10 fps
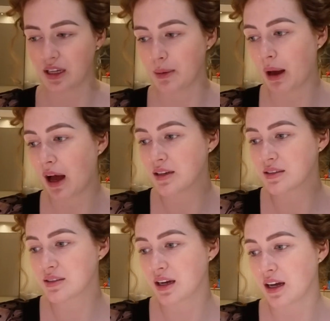that I
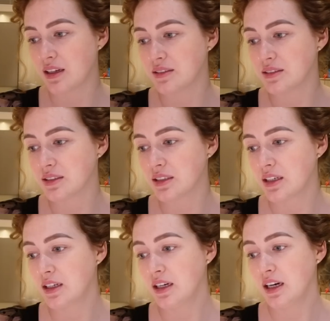passed and
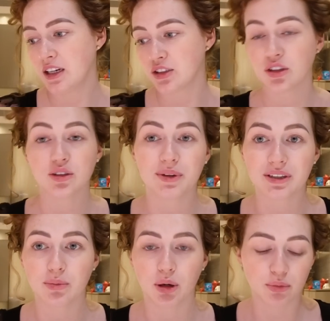I got told to pick
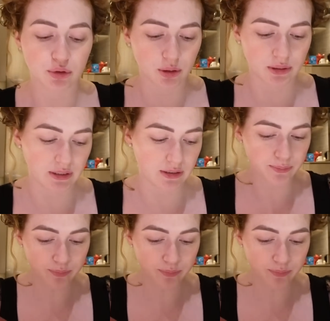some up, so I did.